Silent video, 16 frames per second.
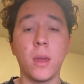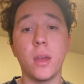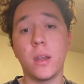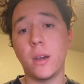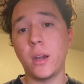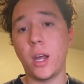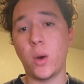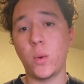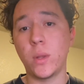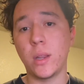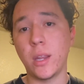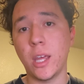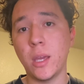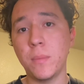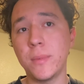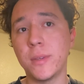Now, in
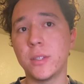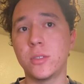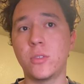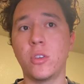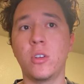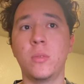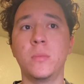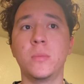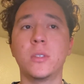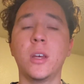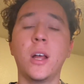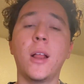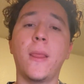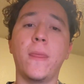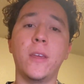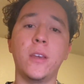layman's terms,
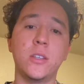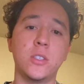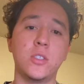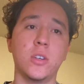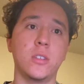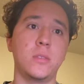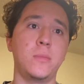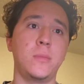this just